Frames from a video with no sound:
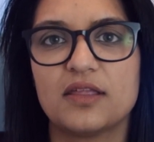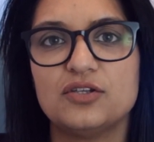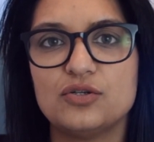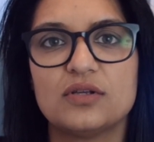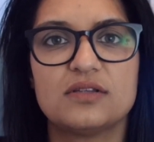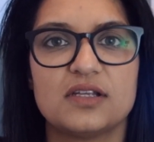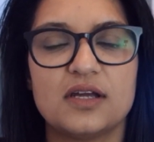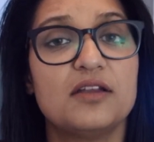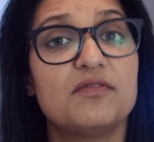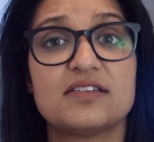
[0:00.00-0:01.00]
then do consider
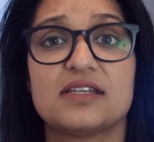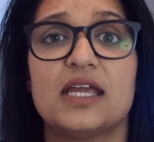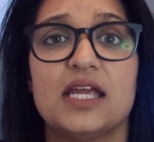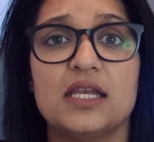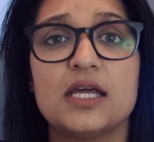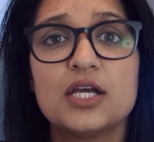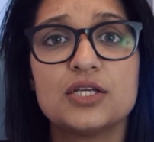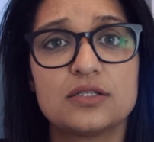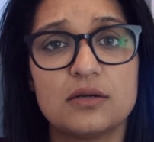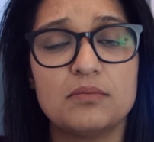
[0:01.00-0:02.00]
investing in
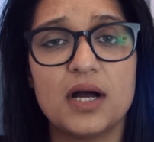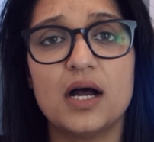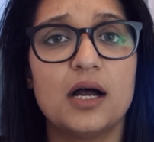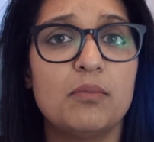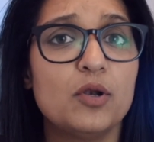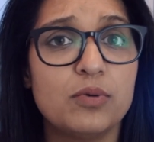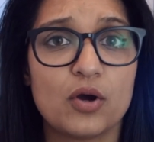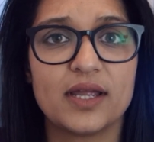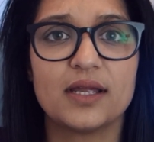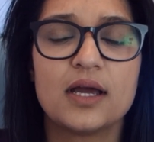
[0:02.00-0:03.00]
some blue
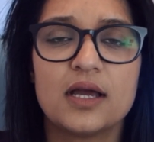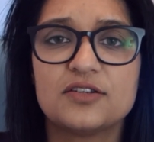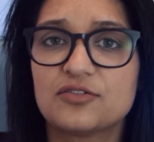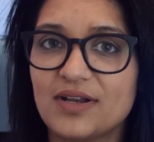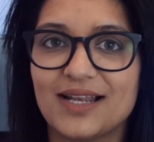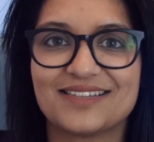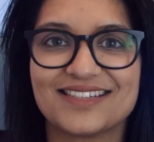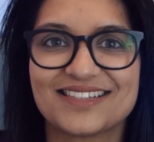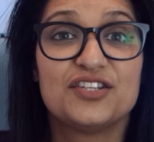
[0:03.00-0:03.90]
blocking screen glasses.